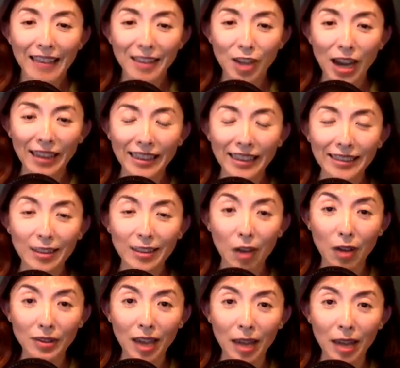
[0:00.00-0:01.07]
Chinese,
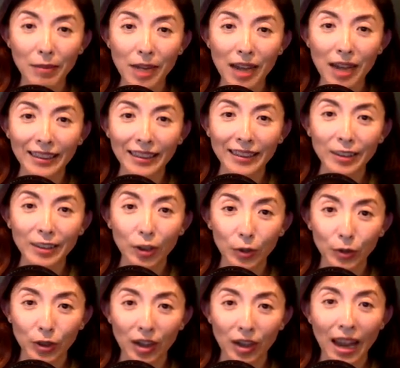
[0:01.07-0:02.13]
longtime Chinese
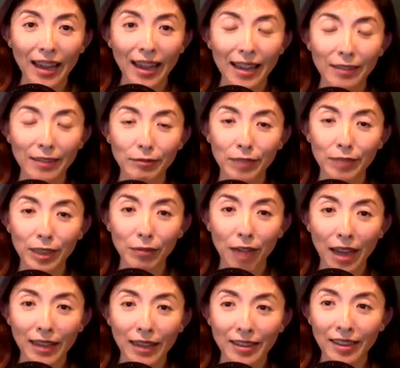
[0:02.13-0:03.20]
user, I can
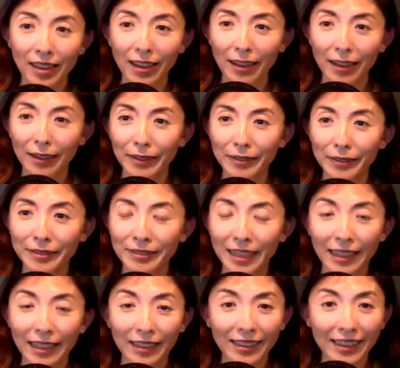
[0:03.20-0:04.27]
rewrite
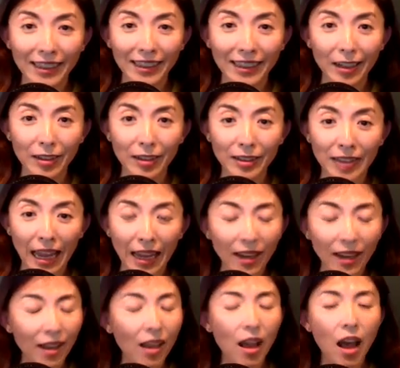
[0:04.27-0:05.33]
right here and
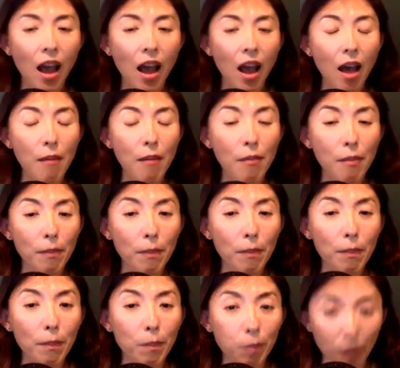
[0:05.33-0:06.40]
say,
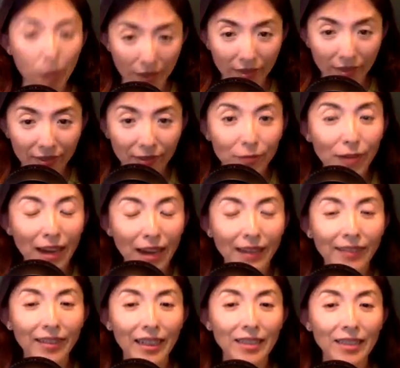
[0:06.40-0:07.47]
but
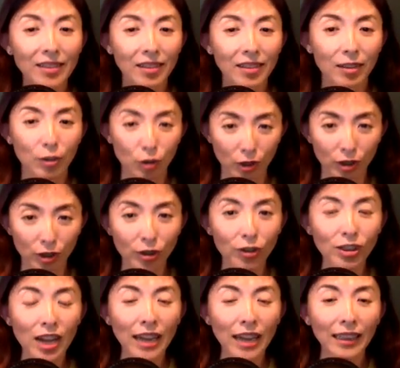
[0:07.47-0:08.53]
writing this
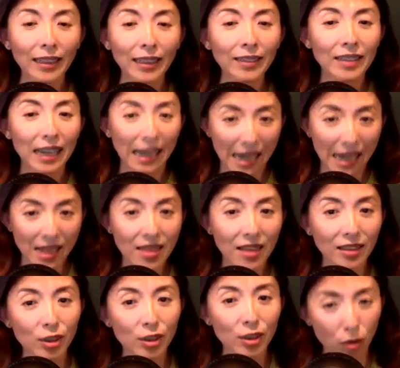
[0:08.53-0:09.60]
traditional Chinese in
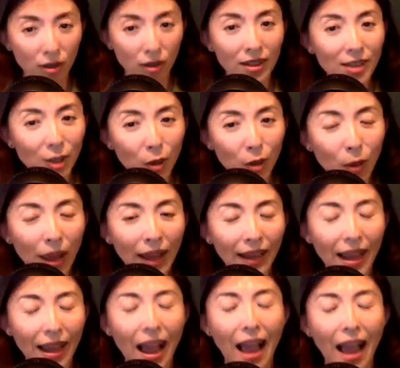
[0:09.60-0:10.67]
this traditional way,
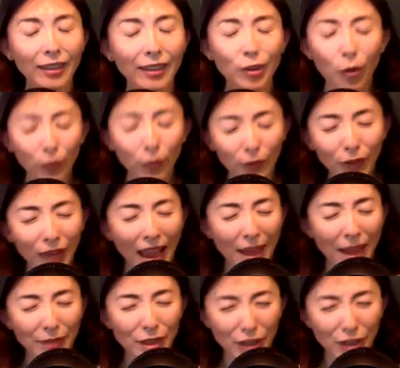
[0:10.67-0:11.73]
I don't feel I
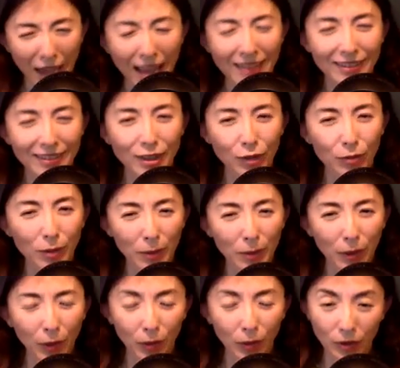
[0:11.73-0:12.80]
have a chance to
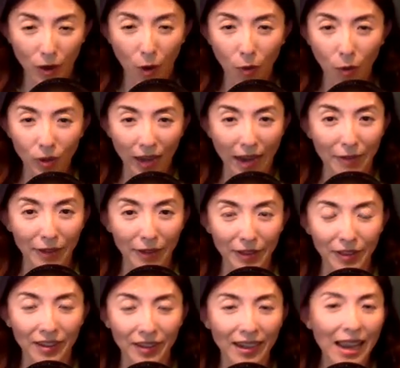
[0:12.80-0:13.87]
reproduce the whole
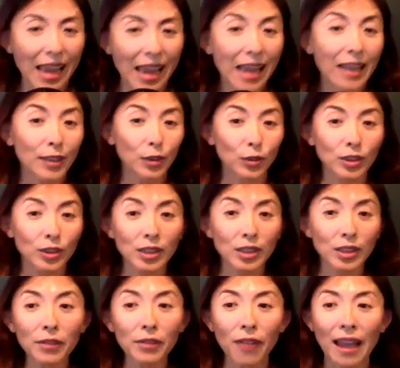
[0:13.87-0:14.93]
character. So
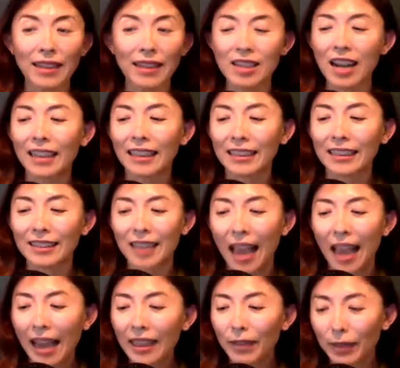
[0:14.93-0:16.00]
simplified Chinese
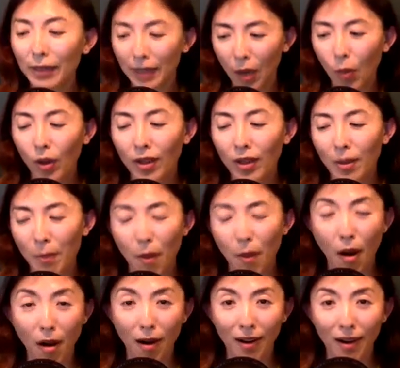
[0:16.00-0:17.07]
kind of lowered the
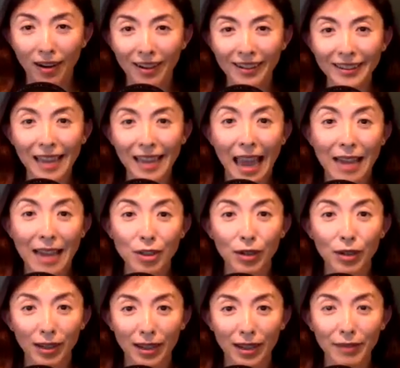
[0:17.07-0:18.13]
bar, the
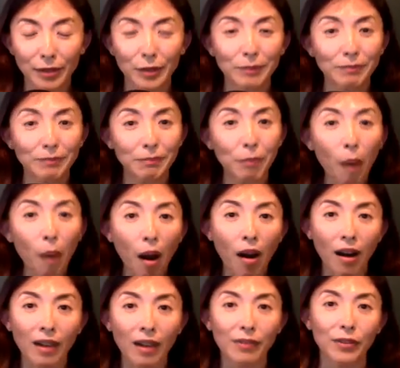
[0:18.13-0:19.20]
entry level
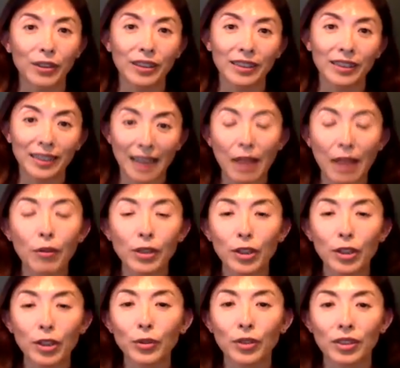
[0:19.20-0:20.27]
bar for the language
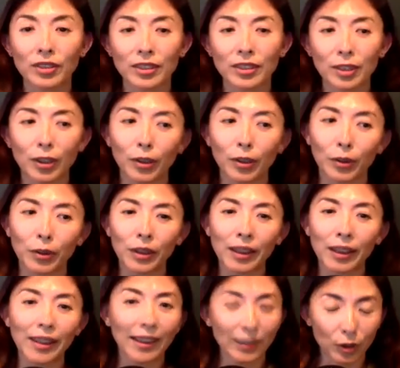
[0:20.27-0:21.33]
users to
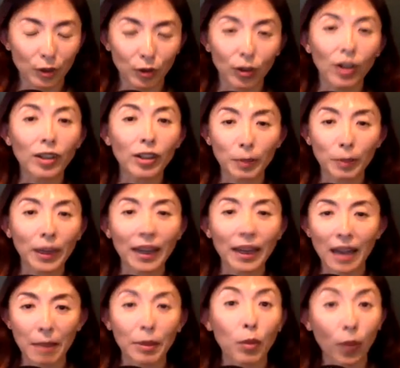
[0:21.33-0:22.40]
learn to pick it
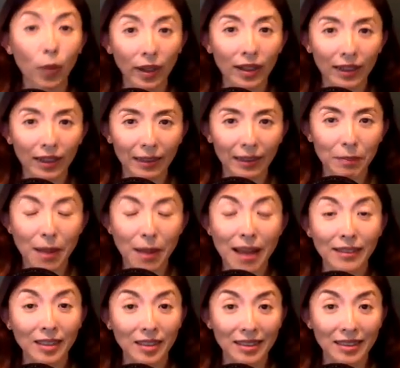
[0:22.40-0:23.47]
up quickly. But
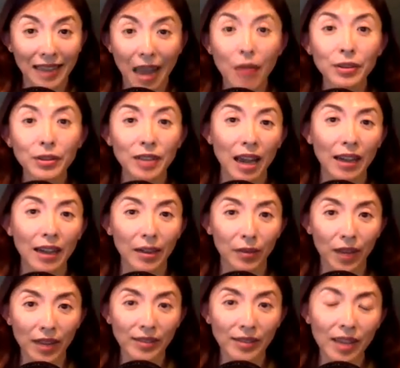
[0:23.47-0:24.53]
the downside of
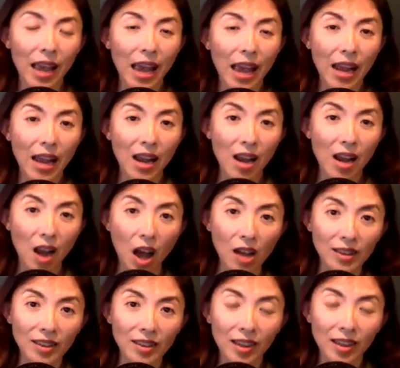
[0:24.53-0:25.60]
it
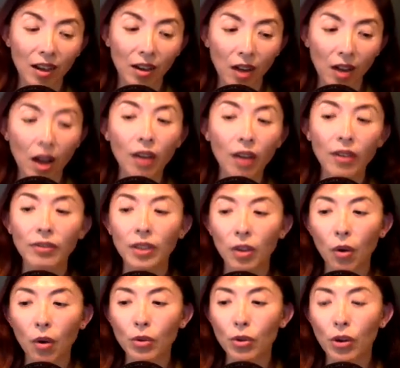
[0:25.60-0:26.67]
lost a lot of the
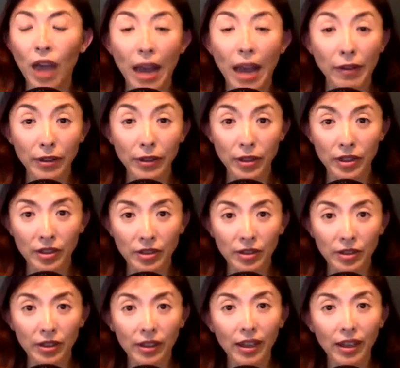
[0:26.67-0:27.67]
cultural heritage